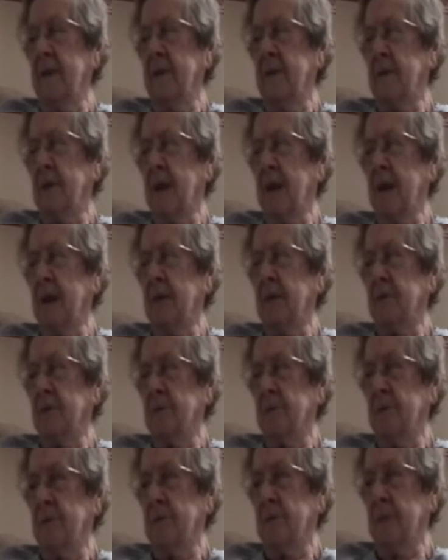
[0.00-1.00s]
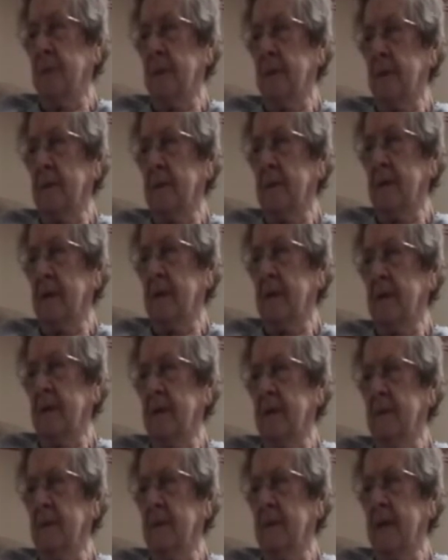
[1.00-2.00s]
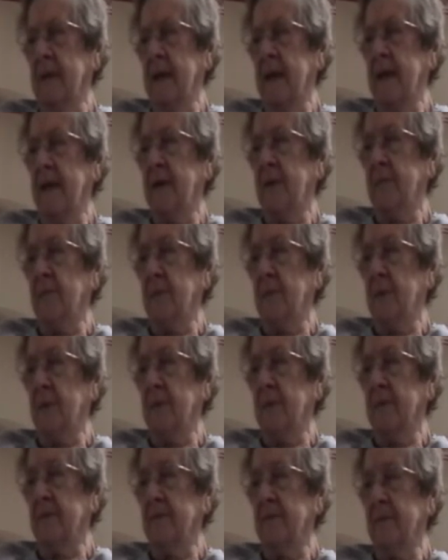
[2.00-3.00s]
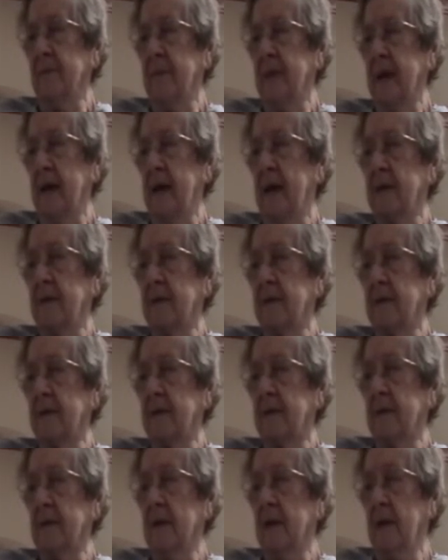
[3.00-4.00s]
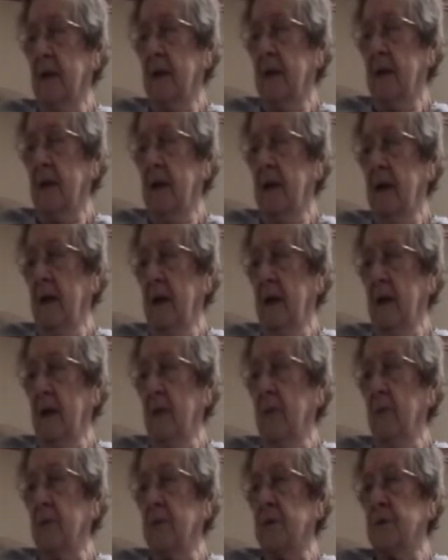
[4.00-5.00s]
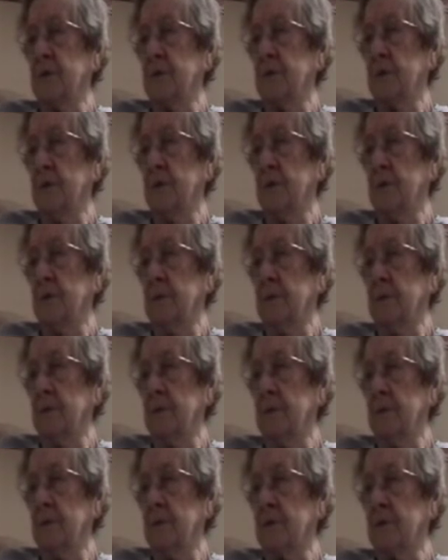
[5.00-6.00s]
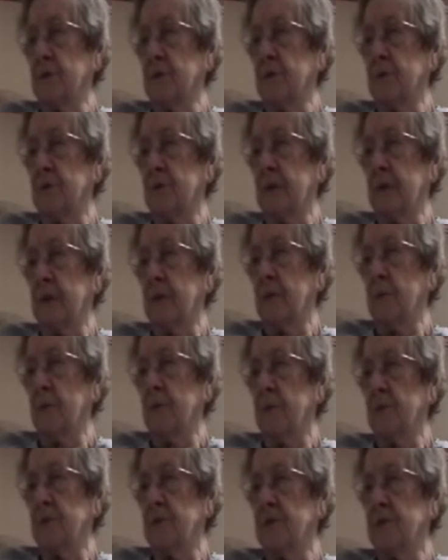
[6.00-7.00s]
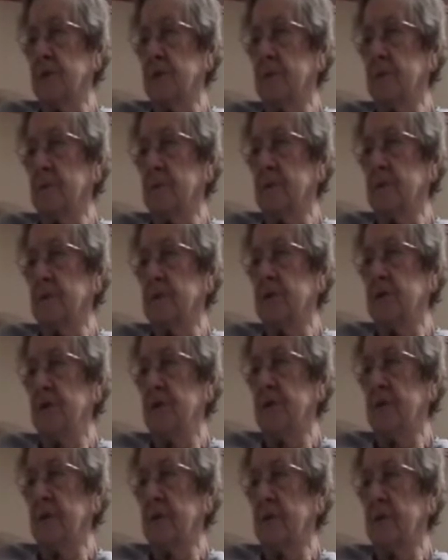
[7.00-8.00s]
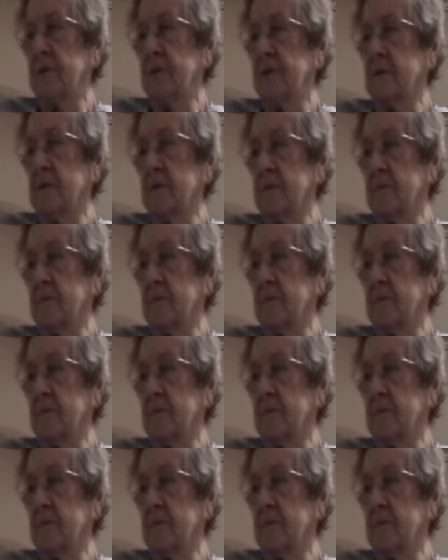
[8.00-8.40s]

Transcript: got into a gang of guys that weren't so good. They were mischievous,